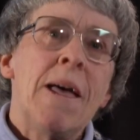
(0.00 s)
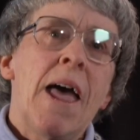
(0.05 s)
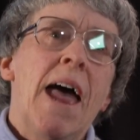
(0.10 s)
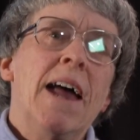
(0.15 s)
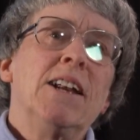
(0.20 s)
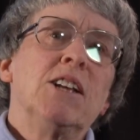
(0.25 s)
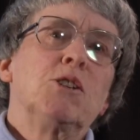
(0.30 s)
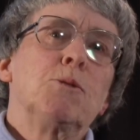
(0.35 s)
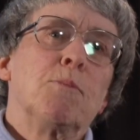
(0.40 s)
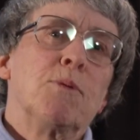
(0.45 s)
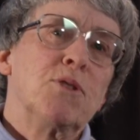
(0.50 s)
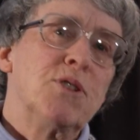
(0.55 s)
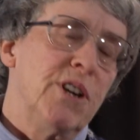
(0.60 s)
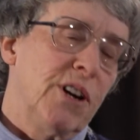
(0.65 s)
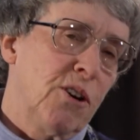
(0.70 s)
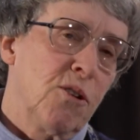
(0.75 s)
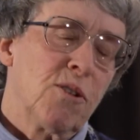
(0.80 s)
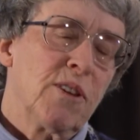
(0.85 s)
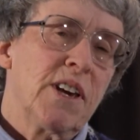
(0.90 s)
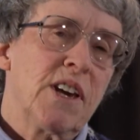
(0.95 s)
and it's
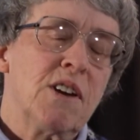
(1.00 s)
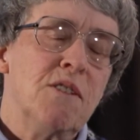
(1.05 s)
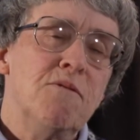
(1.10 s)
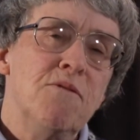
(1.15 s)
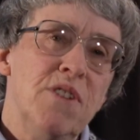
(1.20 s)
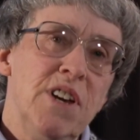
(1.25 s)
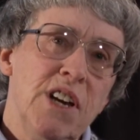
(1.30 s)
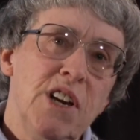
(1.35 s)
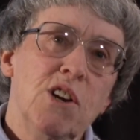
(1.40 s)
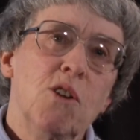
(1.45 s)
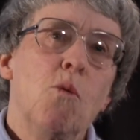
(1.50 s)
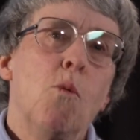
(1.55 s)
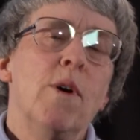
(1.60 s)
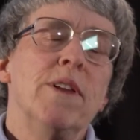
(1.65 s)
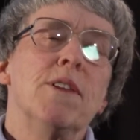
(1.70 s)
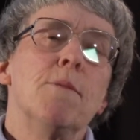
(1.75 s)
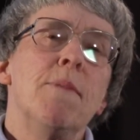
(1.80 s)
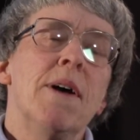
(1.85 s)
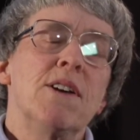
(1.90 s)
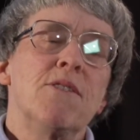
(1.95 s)
particularly convenient when
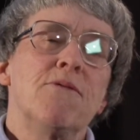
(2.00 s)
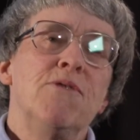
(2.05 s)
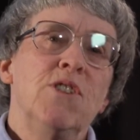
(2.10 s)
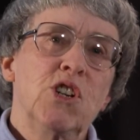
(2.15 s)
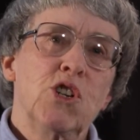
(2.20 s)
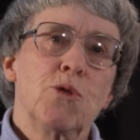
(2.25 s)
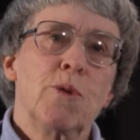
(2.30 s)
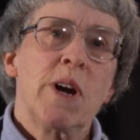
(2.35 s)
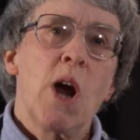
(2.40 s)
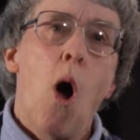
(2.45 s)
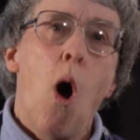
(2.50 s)
the beneficiary